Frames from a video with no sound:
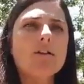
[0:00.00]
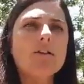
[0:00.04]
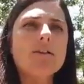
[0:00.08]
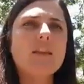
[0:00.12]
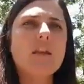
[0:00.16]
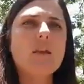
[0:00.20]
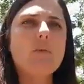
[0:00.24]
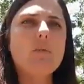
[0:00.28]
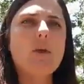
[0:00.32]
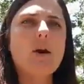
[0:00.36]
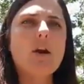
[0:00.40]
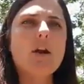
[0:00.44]

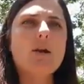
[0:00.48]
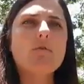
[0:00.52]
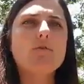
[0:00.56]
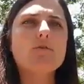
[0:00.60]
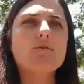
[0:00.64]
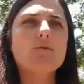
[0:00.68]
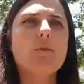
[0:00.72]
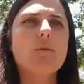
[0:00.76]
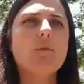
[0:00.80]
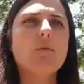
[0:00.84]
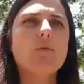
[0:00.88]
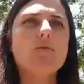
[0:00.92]
State Park, which
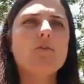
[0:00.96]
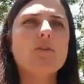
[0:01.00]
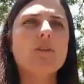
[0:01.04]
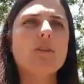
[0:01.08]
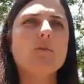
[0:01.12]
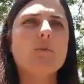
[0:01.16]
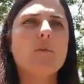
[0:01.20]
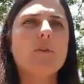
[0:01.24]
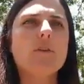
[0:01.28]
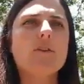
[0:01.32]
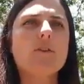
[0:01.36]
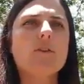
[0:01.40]
we
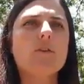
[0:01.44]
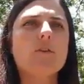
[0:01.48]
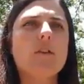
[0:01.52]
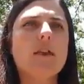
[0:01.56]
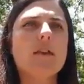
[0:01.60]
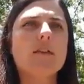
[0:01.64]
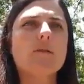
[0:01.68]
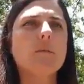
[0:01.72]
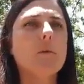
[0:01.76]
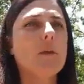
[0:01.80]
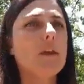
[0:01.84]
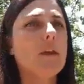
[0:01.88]
just went to
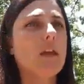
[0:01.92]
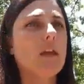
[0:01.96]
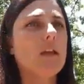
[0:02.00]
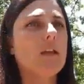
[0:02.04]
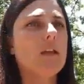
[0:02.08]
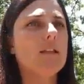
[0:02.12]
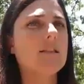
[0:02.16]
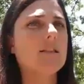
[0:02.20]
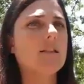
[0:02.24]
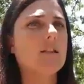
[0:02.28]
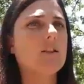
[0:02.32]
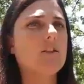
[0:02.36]
last weekend,
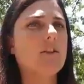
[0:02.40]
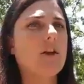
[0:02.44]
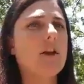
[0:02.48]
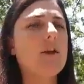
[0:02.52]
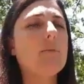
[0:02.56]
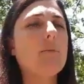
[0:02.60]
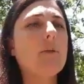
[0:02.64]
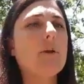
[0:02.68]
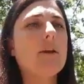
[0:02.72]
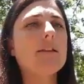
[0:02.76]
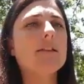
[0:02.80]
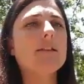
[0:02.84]
is a great
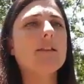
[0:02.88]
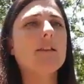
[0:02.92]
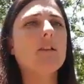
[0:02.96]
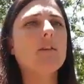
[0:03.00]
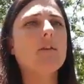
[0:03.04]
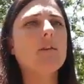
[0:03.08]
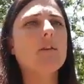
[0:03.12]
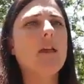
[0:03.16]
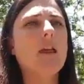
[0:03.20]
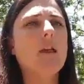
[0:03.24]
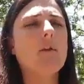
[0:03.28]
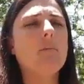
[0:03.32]
place to go
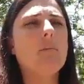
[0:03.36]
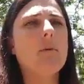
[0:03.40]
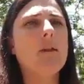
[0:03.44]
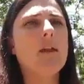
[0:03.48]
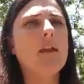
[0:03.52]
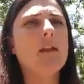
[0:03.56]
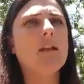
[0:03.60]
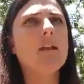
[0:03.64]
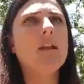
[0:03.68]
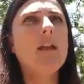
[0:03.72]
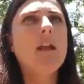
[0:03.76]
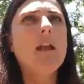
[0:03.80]

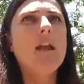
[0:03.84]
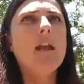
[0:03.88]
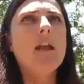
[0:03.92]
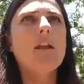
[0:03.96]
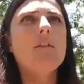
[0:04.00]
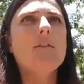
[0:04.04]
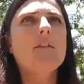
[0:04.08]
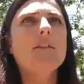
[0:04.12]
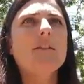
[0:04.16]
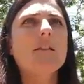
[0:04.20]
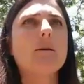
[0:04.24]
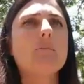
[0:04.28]
camping
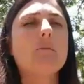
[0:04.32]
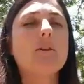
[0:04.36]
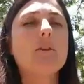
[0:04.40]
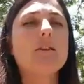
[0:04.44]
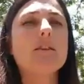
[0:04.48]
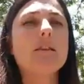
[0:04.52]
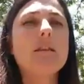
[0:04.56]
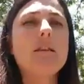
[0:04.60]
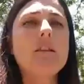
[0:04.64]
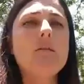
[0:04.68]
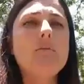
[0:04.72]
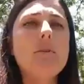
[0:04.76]
in the summer. It's
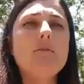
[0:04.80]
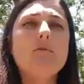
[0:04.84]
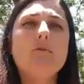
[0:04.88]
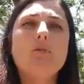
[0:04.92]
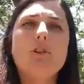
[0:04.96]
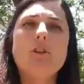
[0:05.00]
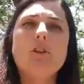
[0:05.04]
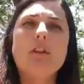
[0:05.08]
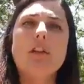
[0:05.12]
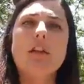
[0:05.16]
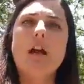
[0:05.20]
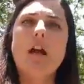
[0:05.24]
going to be
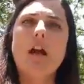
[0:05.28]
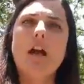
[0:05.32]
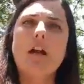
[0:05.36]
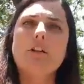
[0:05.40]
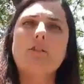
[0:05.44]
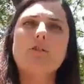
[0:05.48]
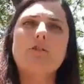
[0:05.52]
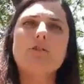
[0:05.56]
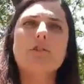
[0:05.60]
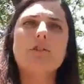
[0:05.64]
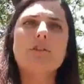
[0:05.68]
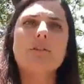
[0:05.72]
really
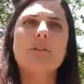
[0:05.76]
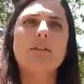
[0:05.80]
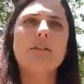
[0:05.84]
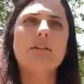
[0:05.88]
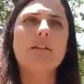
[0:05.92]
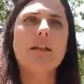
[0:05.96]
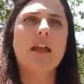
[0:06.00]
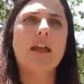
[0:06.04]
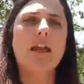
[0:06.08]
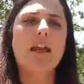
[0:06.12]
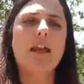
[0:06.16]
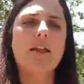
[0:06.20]
hot during the
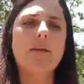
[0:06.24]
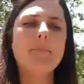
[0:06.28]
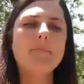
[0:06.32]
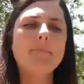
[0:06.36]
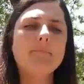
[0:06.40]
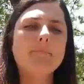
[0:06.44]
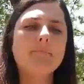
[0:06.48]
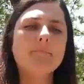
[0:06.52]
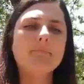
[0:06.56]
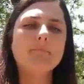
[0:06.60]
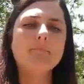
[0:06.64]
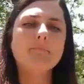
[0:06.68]
day,
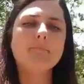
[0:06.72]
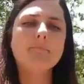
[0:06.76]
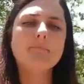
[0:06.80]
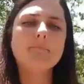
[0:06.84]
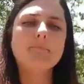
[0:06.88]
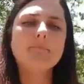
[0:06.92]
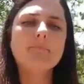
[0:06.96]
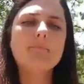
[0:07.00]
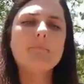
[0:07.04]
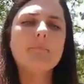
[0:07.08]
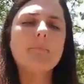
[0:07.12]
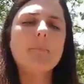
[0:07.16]

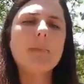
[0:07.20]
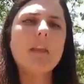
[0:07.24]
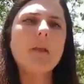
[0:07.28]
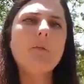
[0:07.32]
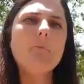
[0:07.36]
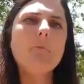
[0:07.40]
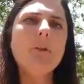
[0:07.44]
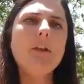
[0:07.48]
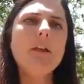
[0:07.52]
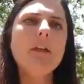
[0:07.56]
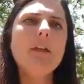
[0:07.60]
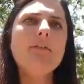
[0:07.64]

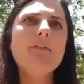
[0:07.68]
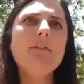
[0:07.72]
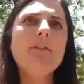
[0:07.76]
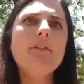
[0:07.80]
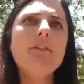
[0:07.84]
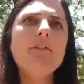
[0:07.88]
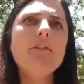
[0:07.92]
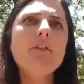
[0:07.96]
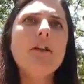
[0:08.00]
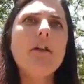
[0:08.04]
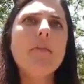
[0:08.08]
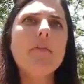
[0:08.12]
but even
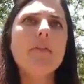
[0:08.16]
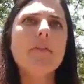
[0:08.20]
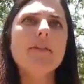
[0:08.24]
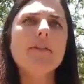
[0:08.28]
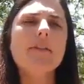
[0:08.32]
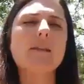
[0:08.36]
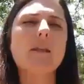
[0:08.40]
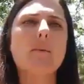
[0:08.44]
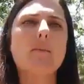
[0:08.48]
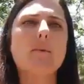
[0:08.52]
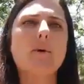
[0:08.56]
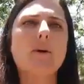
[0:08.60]
throughout the
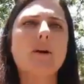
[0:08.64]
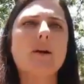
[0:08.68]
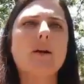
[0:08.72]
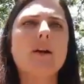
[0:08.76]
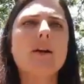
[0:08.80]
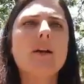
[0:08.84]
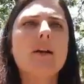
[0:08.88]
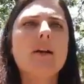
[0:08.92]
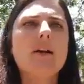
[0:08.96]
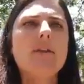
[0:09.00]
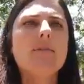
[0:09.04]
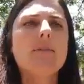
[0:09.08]
summer,
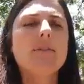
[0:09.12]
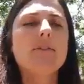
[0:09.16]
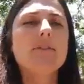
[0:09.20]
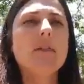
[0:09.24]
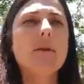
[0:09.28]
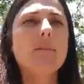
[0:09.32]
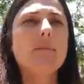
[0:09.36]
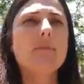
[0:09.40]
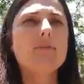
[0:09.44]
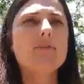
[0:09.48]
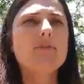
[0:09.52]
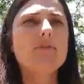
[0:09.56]
the
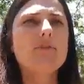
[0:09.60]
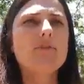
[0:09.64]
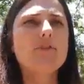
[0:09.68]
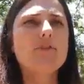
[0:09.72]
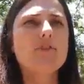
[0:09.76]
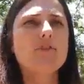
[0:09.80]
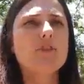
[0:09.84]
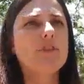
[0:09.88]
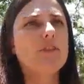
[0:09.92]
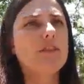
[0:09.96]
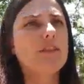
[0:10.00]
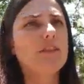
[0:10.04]
temperatures
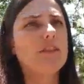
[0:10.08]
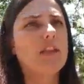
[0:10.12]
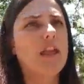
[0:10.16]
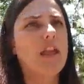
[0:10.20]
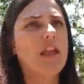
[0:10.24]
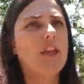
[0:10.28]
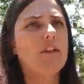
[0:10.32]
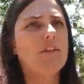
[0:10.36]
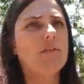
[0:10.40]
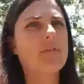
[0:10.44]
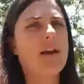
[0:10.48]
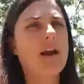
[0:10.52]
should
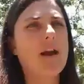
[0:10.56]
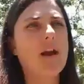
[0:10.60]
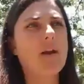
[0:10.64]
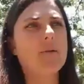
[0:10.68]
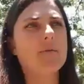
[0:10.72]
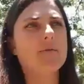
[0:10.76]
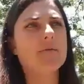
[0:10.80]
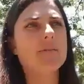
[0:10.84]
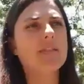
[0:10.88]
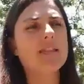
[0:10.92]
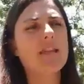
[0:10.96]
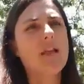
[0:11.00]
stay
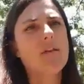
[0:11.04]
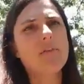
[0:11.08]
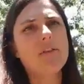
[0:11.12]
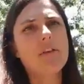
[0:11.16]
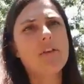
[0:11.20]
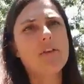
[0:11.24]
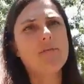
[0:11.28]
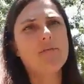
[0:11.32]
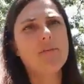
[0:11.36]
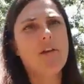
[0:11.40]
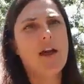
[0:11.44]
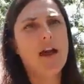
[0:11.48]
around
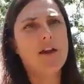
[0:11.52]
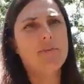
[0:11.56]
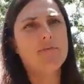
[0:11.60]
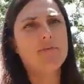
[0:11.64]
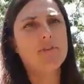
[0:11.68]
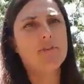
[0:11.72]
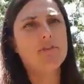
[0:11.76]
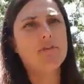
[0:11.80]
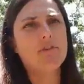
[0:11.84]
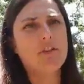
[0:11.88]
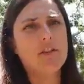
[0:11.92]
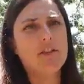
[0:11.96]
75
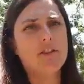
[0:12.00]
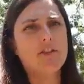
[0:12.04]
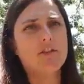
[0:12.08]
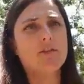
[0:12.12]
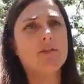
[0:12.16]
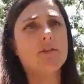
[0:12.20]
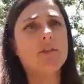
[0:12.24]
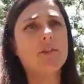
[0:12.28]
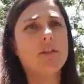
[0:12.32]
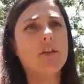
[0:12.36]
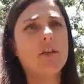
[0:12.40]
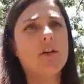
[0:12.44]
degrees or
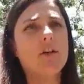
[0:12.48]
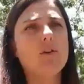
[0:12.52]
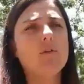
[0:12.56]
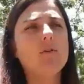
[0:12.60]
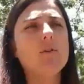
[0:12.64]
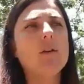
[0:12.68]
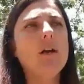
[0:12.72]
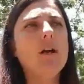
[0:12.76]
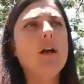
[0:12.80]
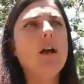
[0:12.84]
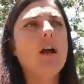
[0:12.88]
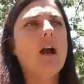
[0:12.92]
so.
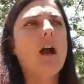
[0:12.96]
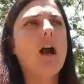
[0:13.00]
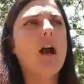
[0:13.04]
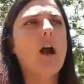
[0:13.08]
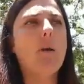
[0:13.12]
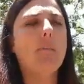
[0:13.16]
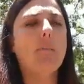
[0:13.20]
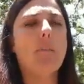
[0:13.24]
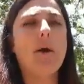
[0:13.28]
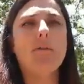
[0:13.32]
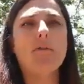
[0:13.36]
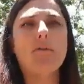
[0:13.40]

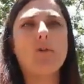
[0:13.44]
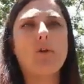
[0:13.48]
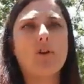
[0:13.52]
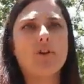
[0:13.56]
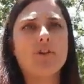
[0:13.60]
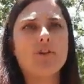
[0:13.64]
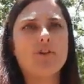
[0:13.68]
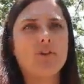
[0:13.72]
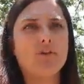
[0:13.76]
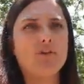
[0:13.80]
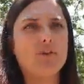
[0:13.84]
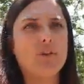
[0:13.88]
Of
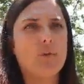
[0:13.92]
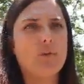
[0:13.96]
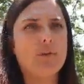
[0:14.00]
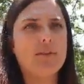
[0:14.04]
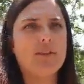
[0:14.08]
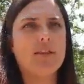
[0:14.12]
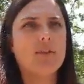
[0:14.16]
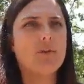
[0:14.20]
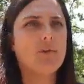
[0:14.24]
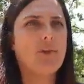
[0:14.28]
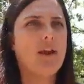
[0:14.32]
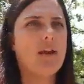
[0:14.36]
course, there's always
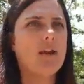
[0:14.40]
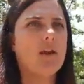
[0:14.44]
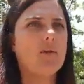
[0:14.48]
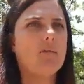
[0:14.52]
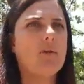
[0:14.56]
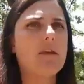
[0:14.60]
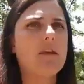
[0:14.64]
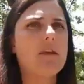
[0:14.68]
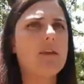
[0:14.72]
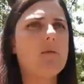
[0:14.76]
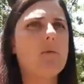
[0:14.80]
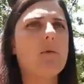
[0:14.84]
the random
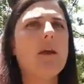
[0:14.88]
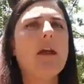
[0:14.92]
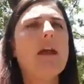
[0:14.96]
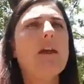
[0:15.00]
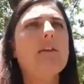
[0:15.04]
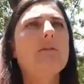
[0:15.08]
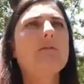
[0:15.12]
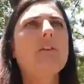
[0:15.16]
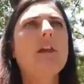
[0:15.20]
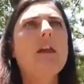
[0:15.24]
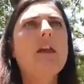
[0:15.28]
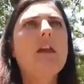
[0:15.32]
heat
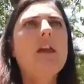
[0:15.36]
wave.